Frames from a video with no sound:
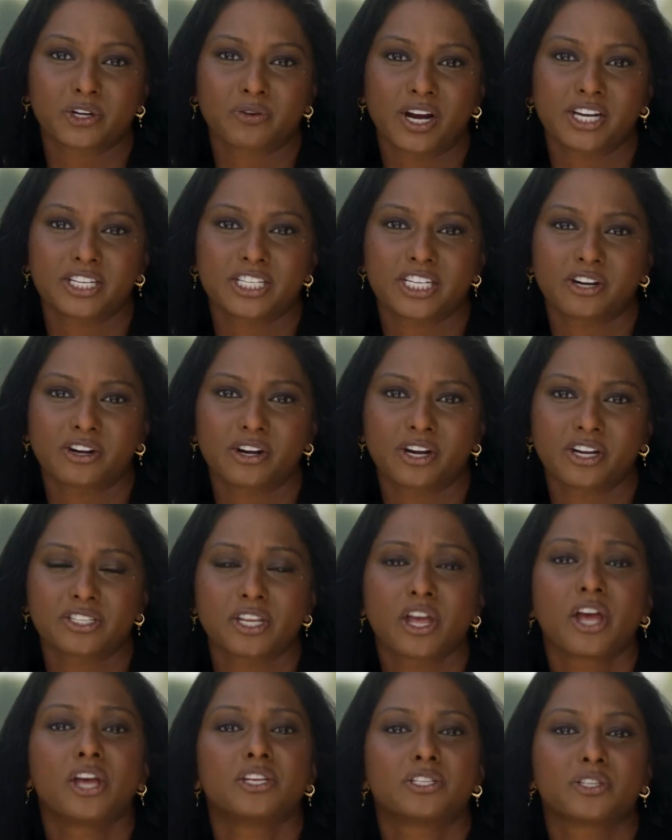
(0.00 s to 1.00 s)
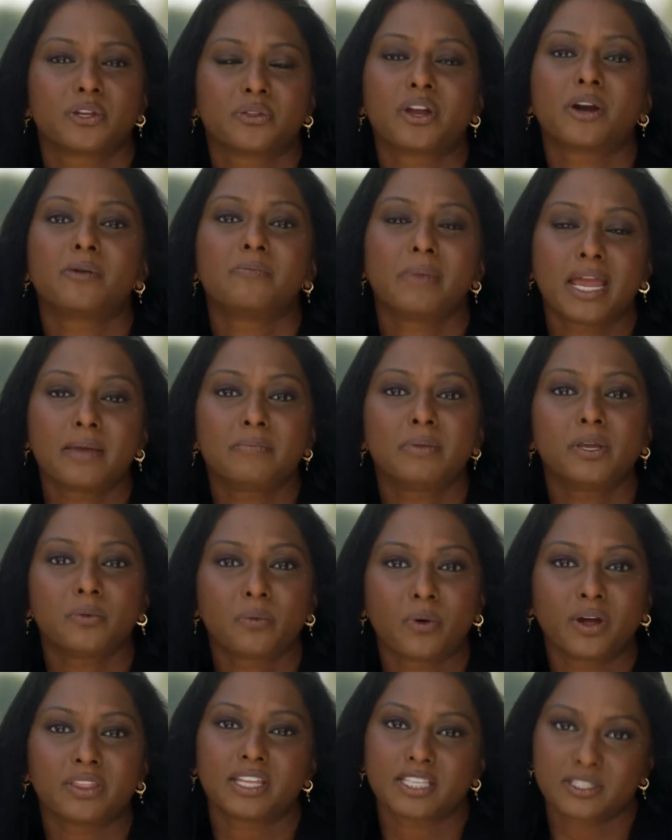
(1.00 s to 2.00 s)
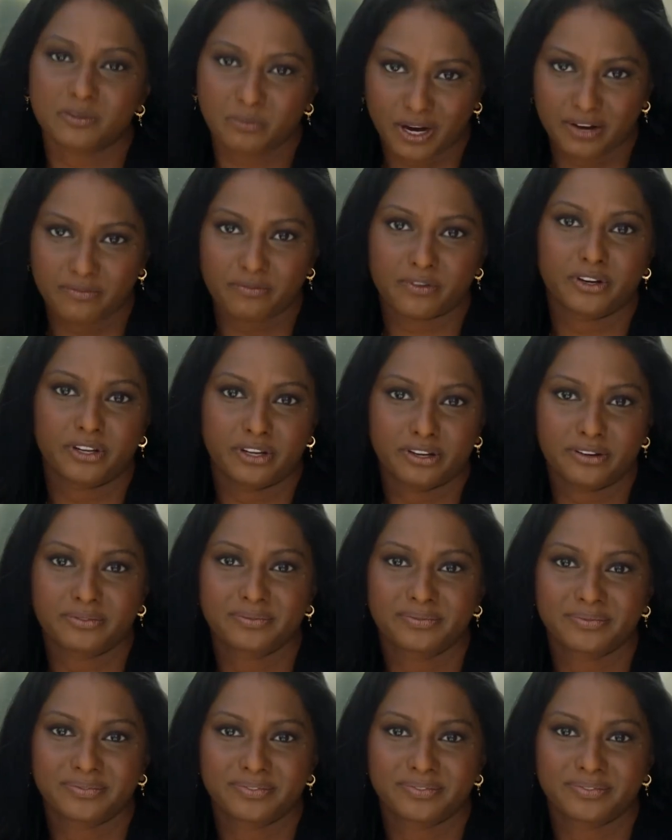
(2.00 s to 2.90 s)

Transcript: criteria, so there may be one that's right for you.